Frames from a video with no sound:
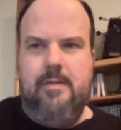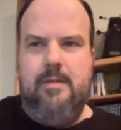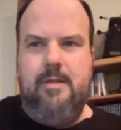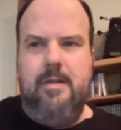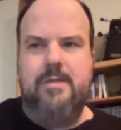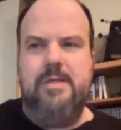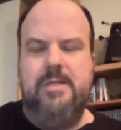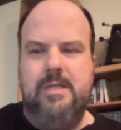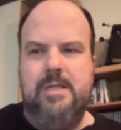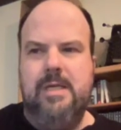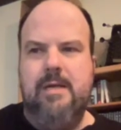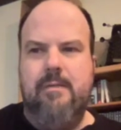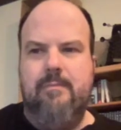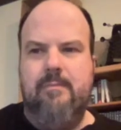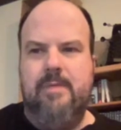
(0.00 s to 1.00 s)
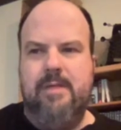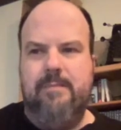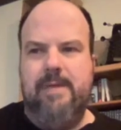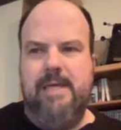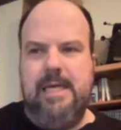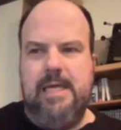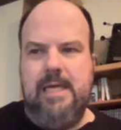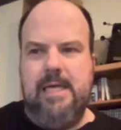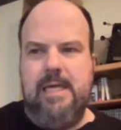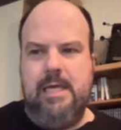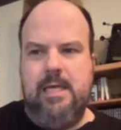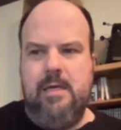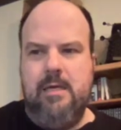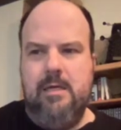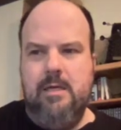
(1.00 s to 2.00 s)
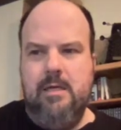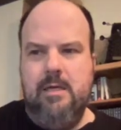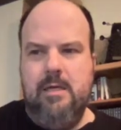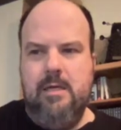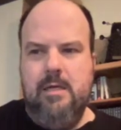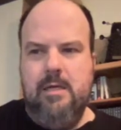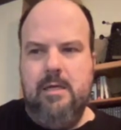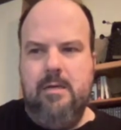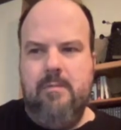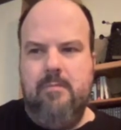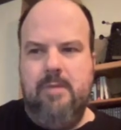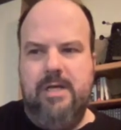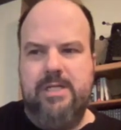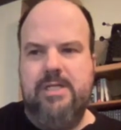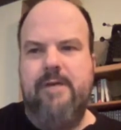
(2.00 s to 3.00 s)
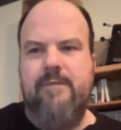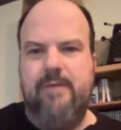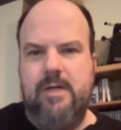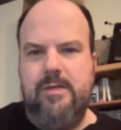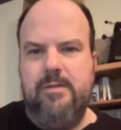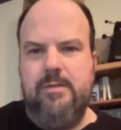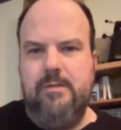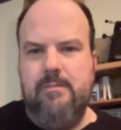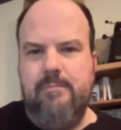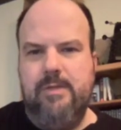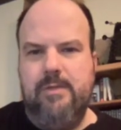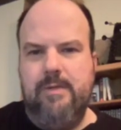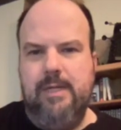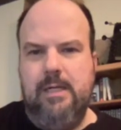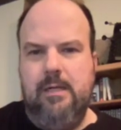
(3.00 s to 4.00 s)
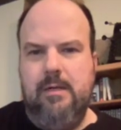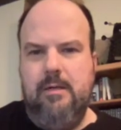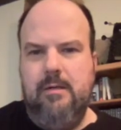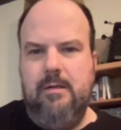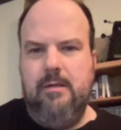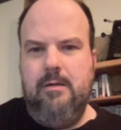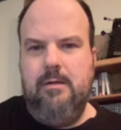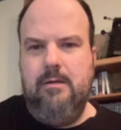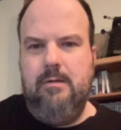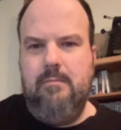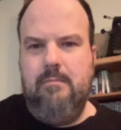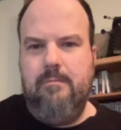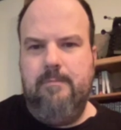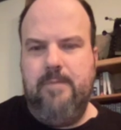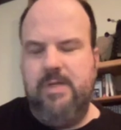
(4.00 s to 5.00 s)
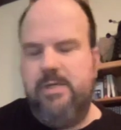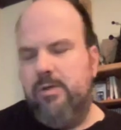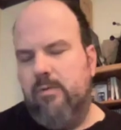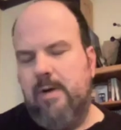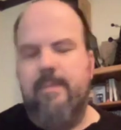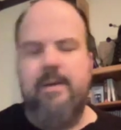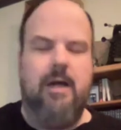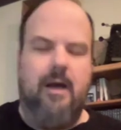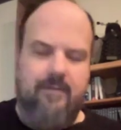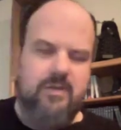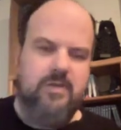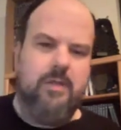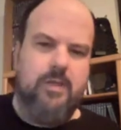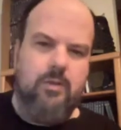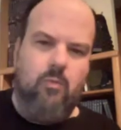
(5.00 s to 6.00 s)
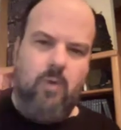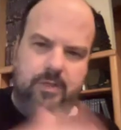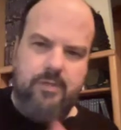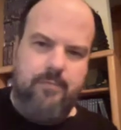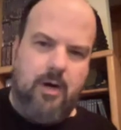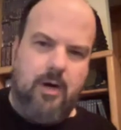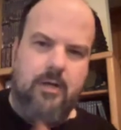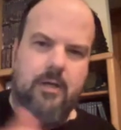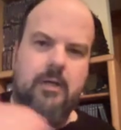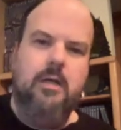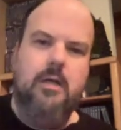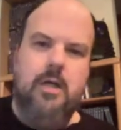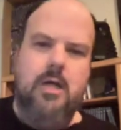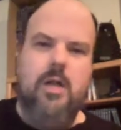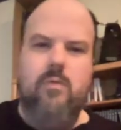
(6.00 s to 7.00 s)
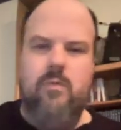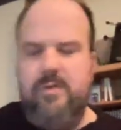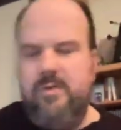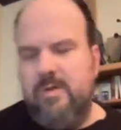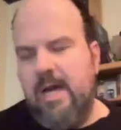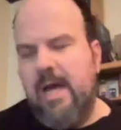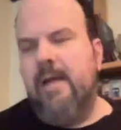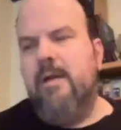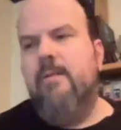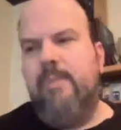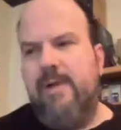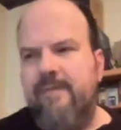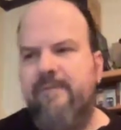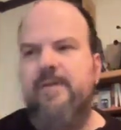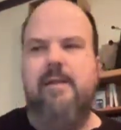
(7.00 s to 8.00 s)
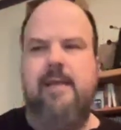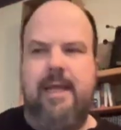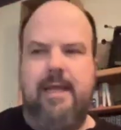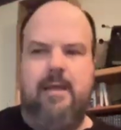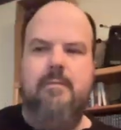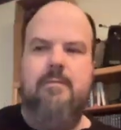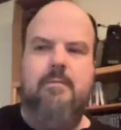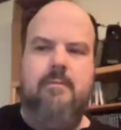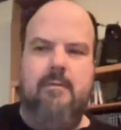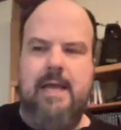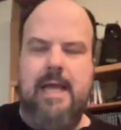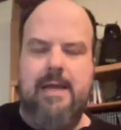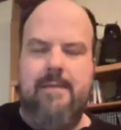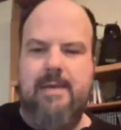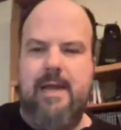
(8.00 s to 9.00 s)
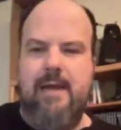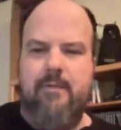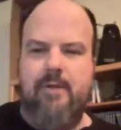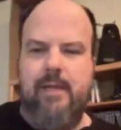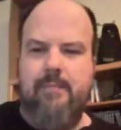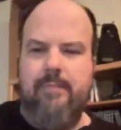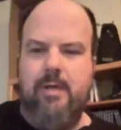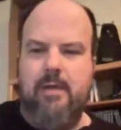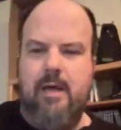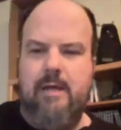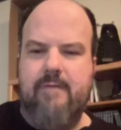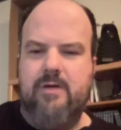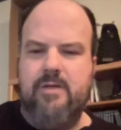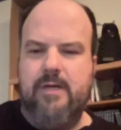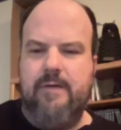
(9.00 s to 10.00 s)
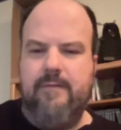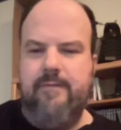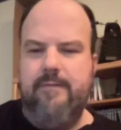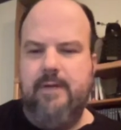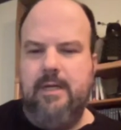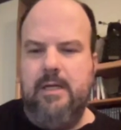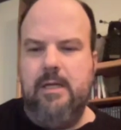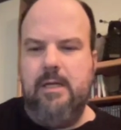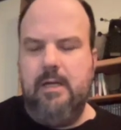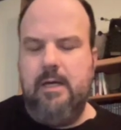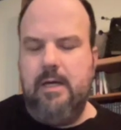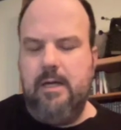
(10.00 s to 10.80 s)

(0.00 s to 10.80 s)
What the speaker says: doesn't seem to be much difference between the two. I mean, obviously, one's a part, one's not. But I feel like Katie Manning really put a lot of herself in